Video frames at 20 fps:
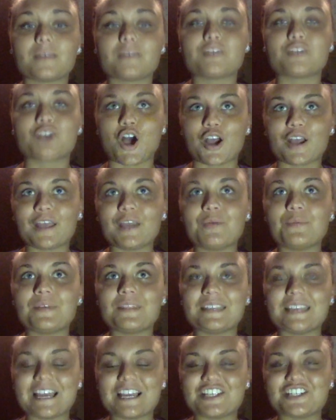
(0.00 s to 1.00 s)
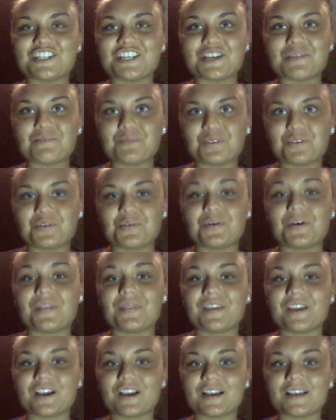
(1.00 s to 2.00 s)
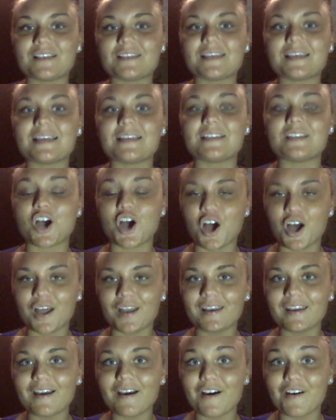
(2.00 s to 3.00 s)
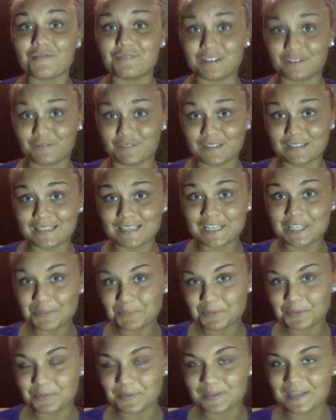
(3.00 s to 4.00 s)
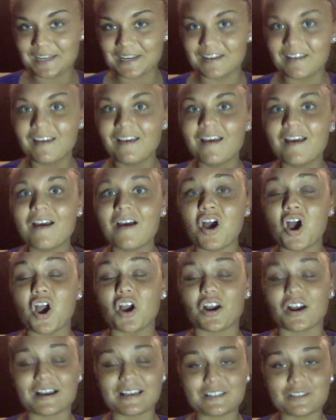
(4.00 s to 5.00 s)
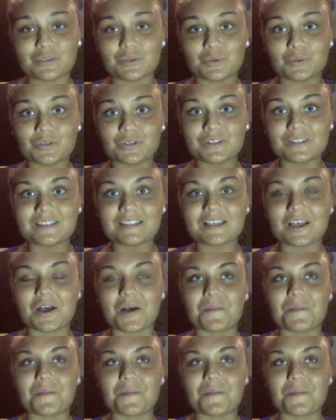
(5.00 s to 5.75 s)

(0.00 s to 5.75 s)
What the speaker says: Talking with Yen Shen Mu, there is a ton of differences between our high schools.